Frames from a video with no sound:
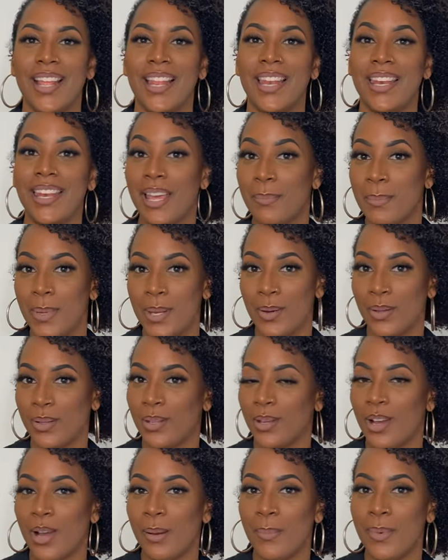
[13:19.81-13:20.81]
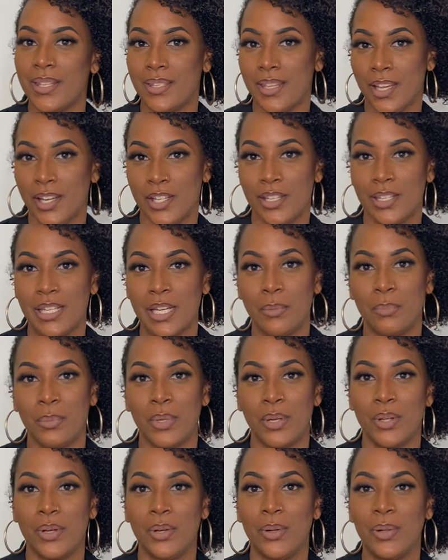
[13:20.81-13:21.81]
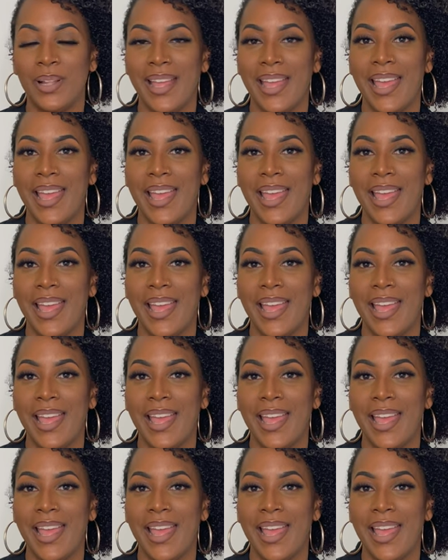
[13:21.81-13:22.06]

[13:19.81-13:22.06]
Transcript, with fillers: Let me know in the comment section down below.